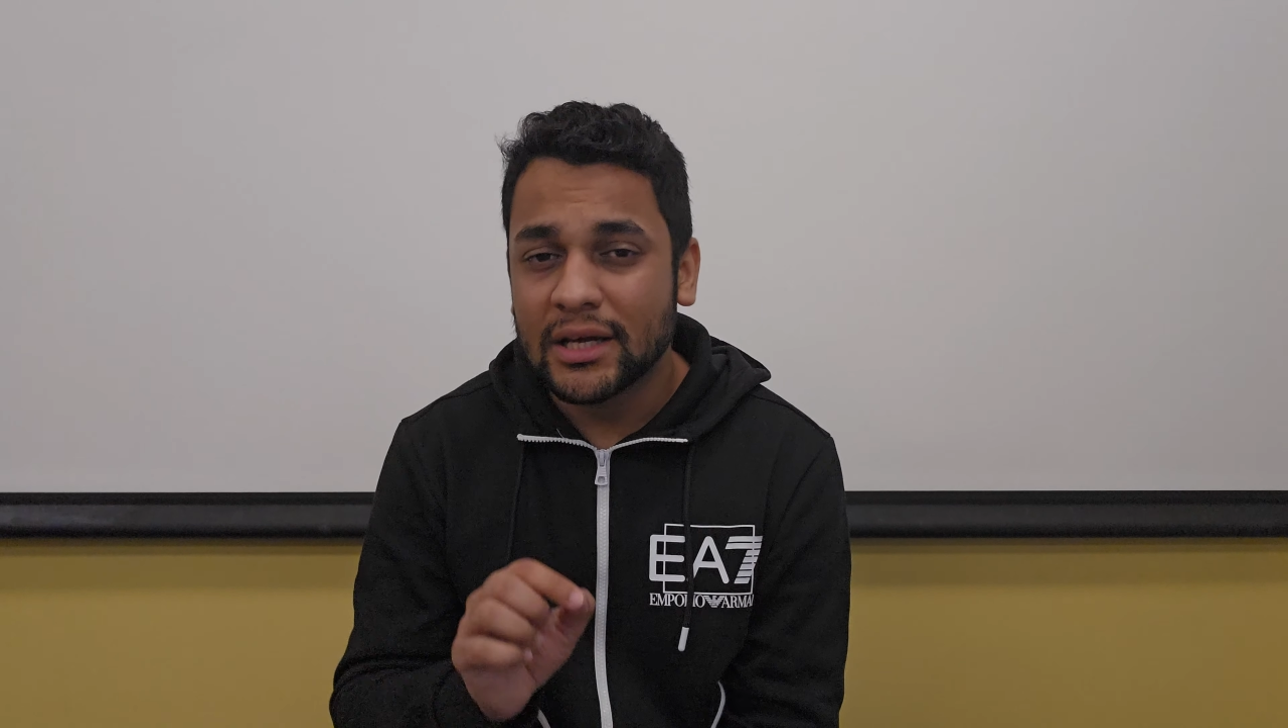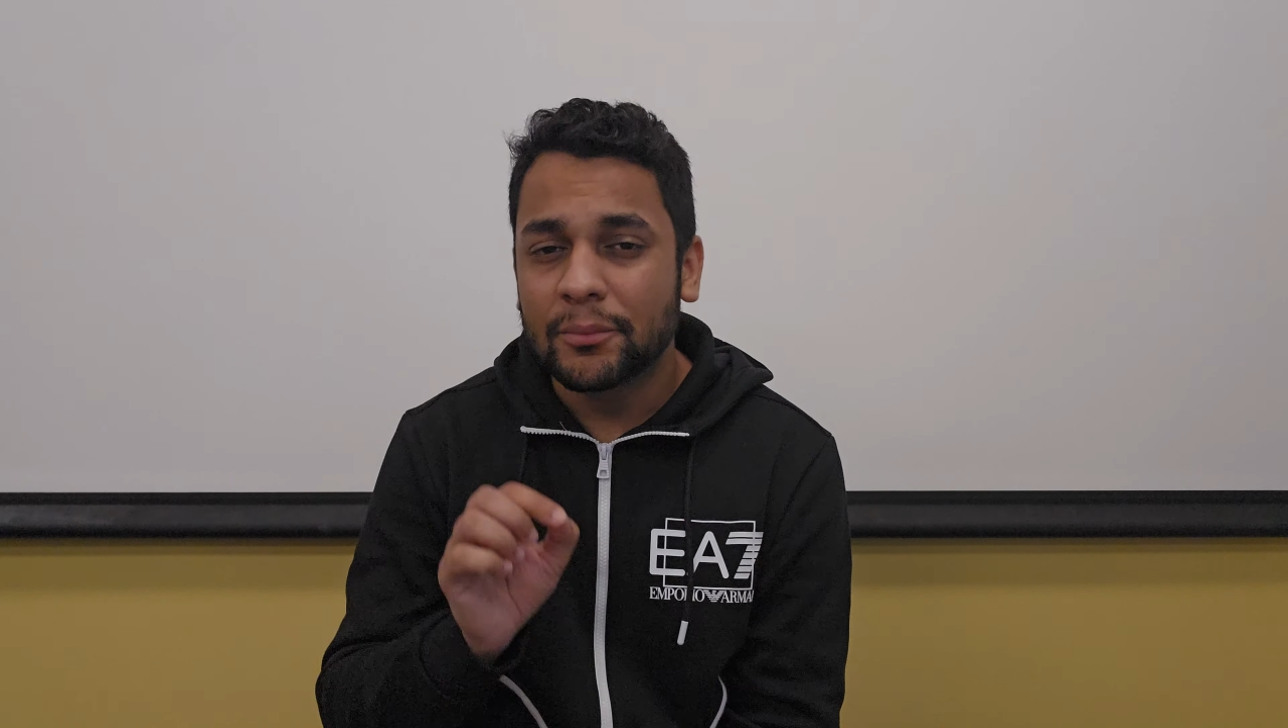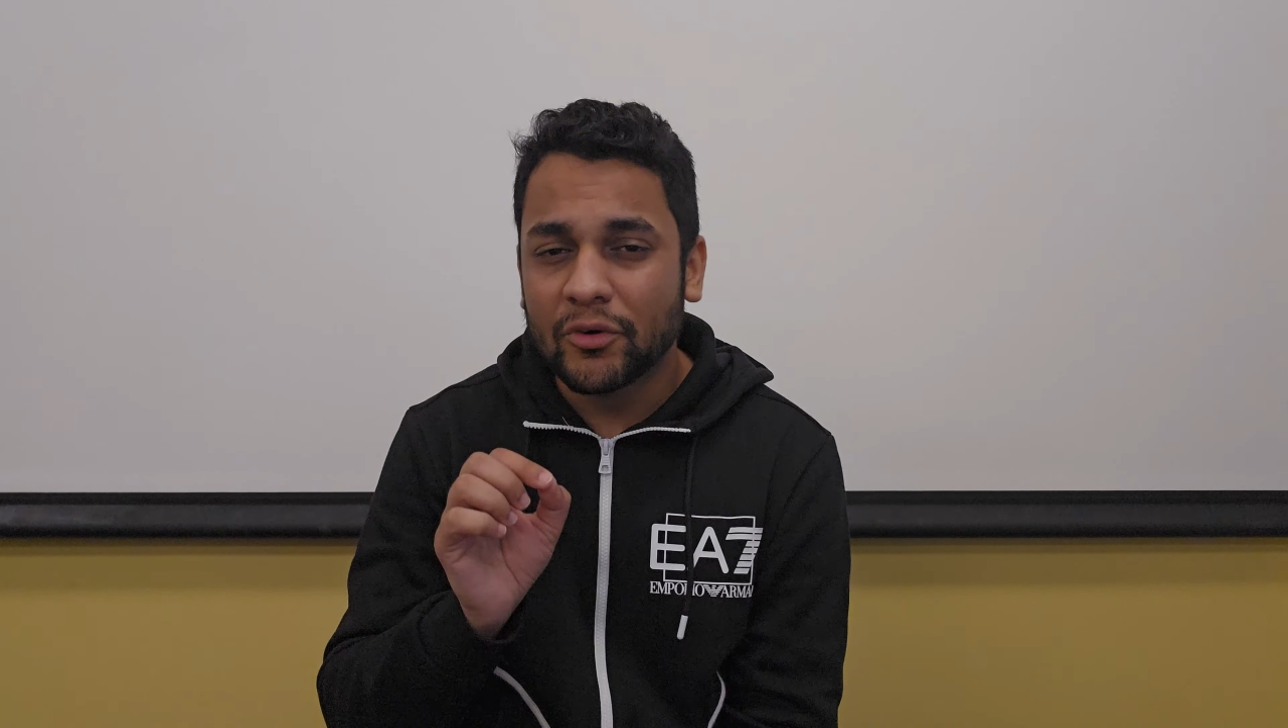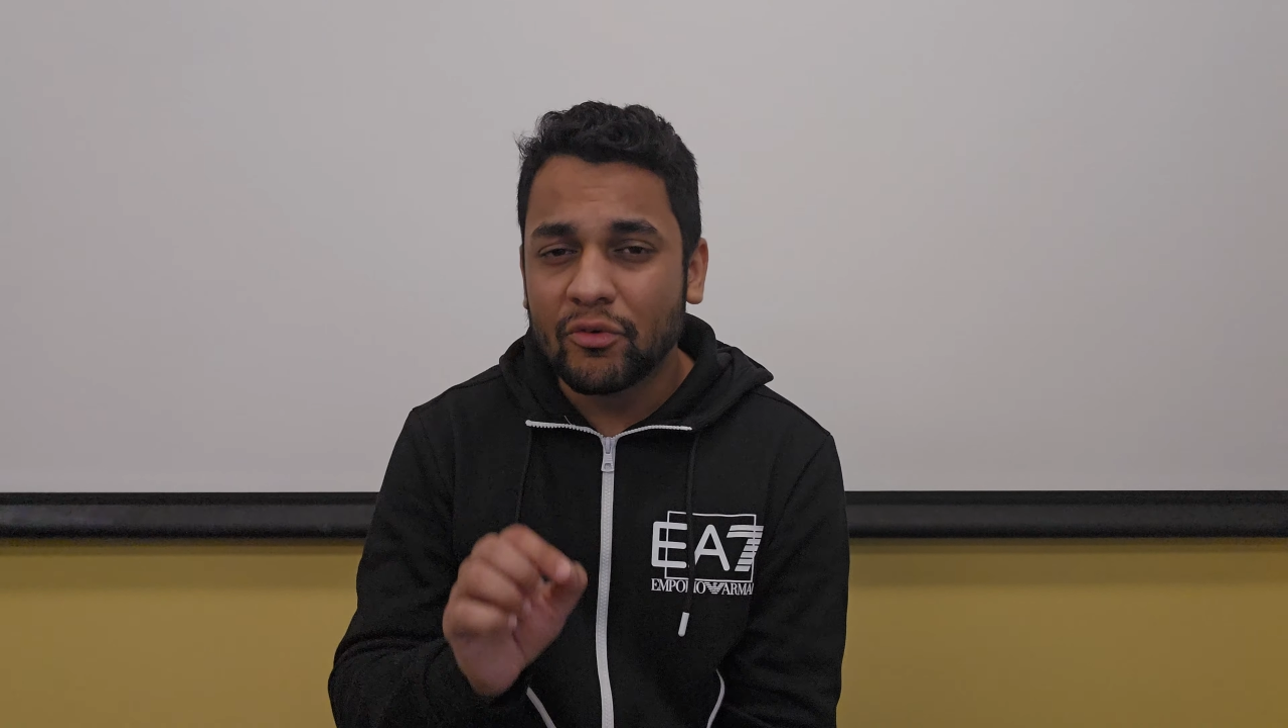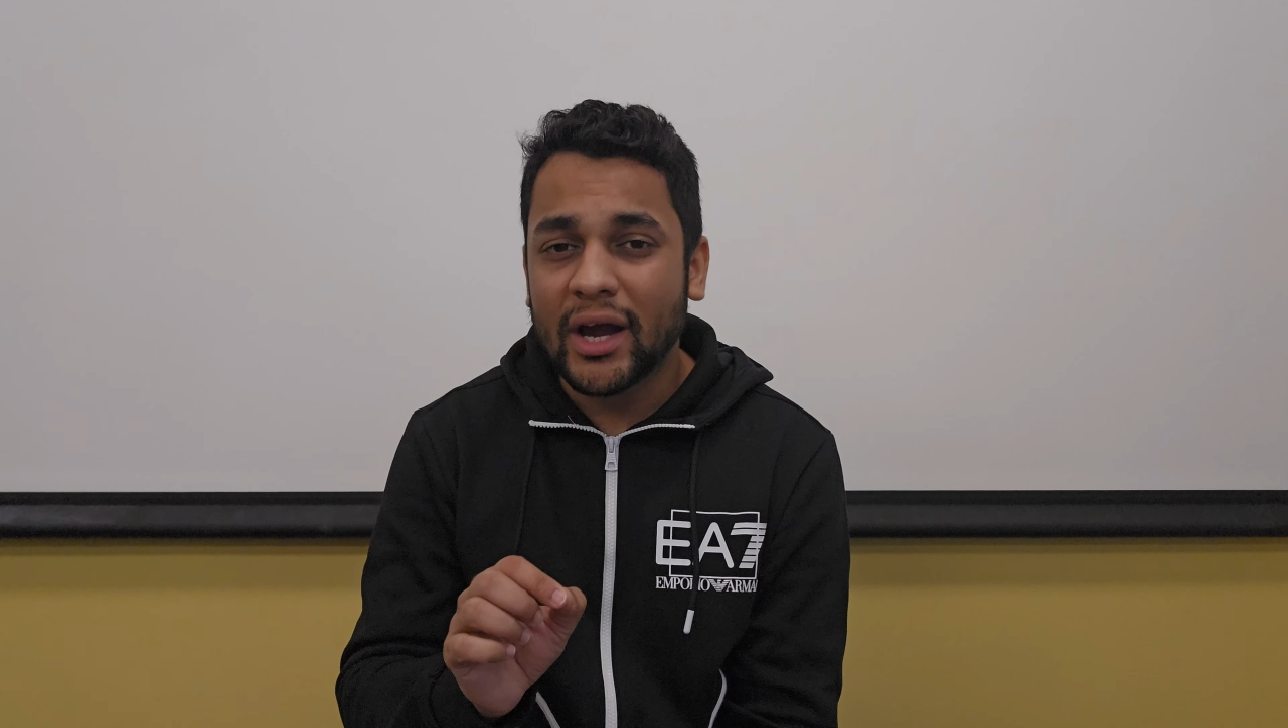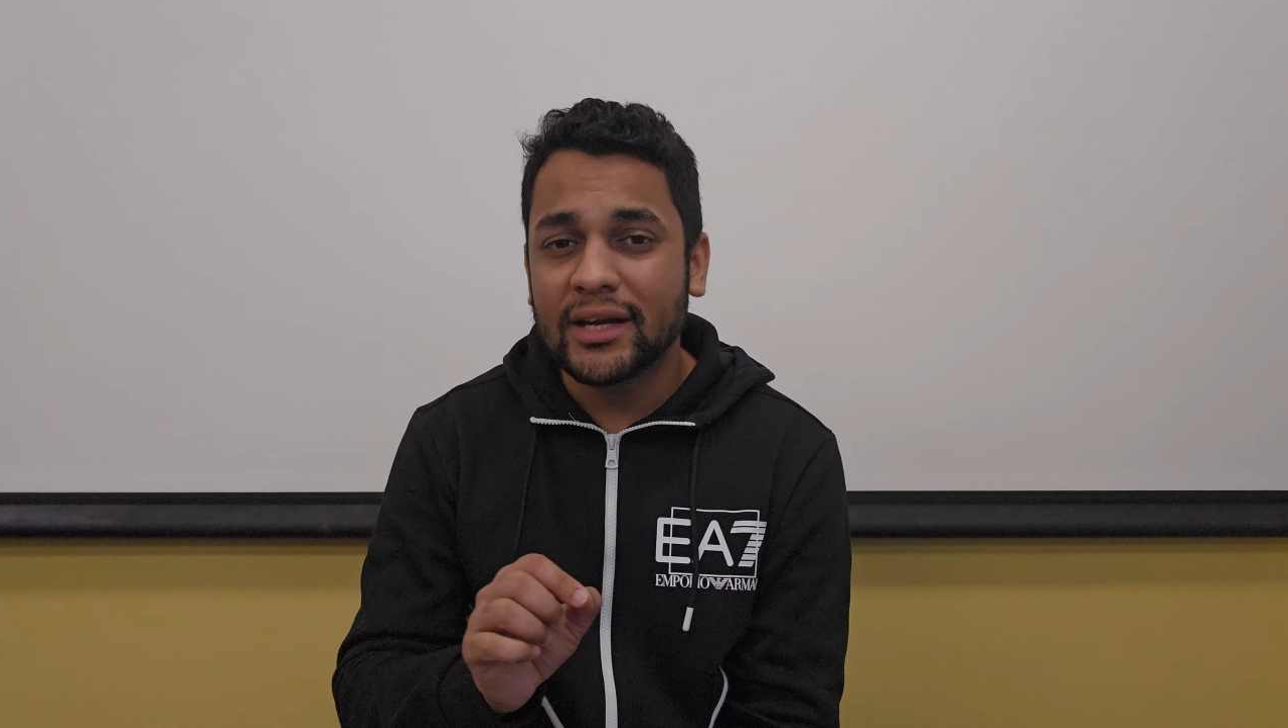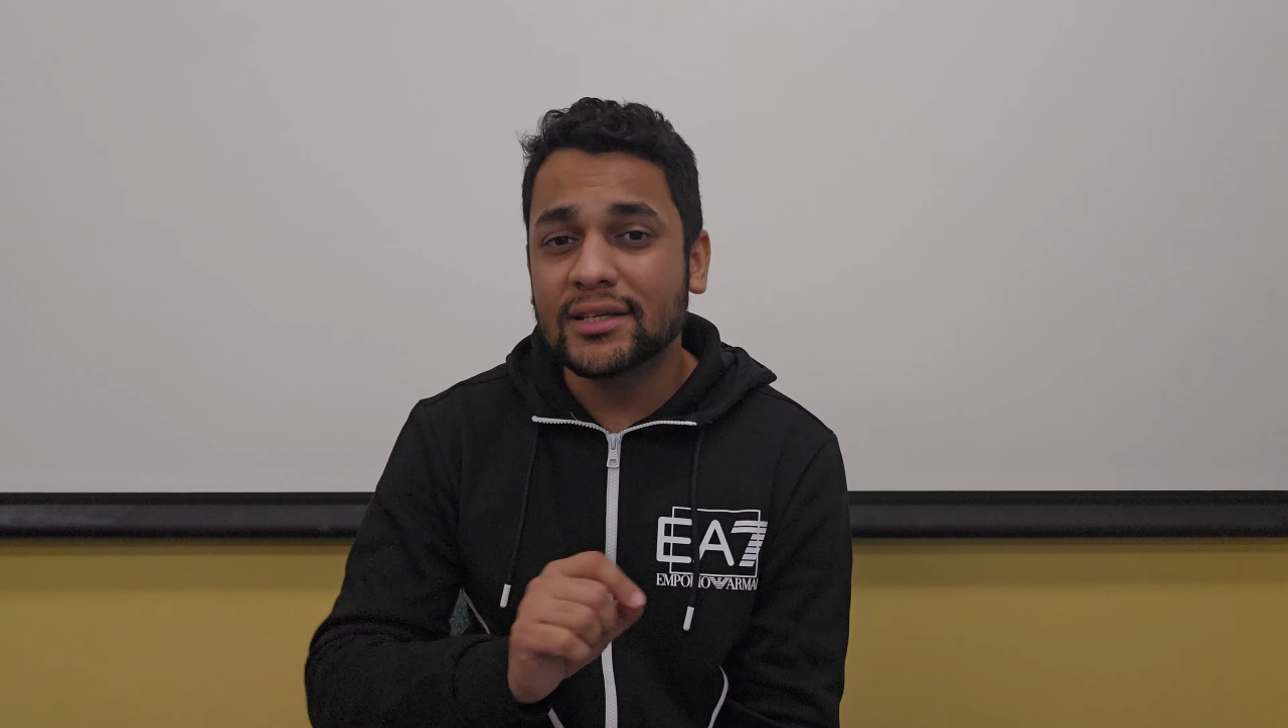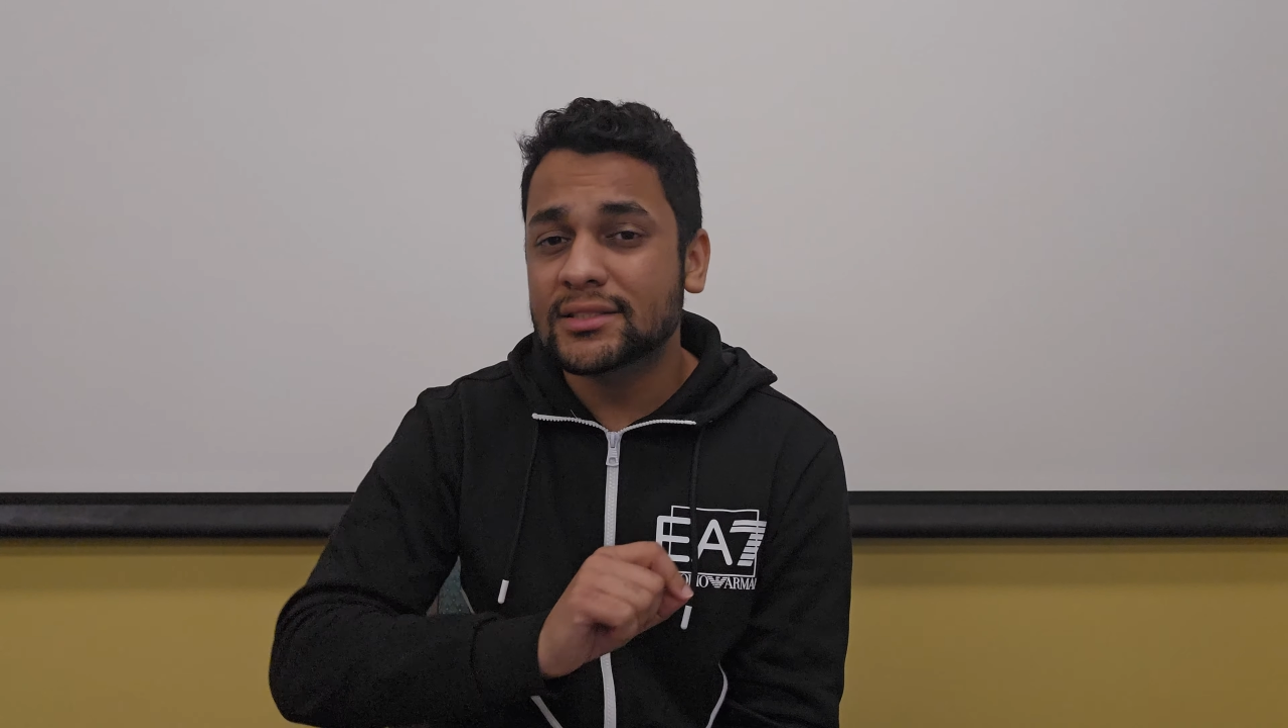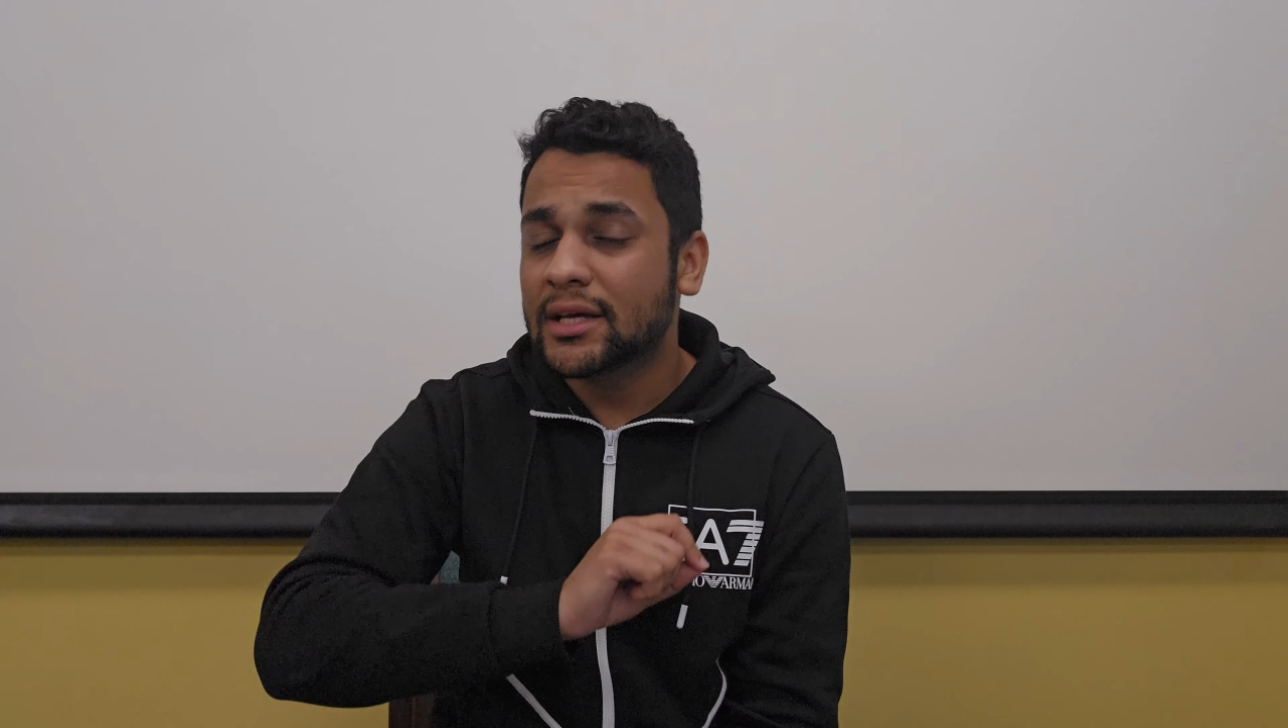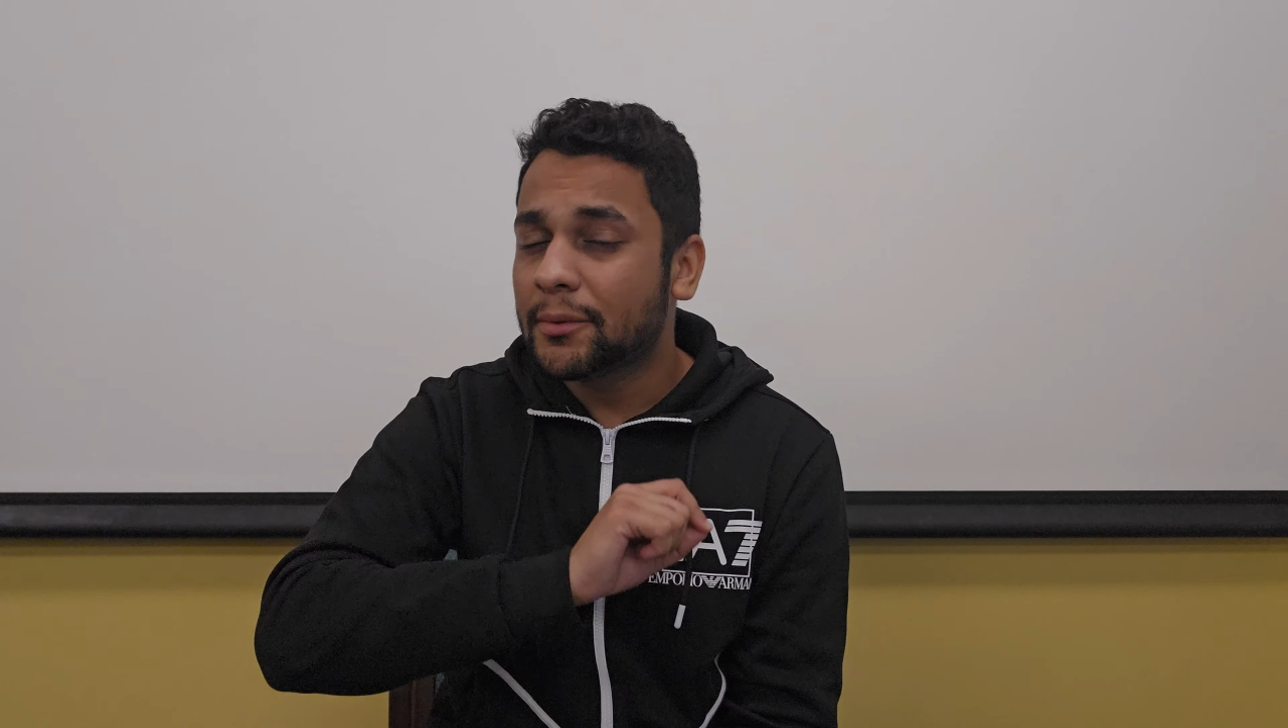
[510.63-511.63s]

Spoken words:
provide us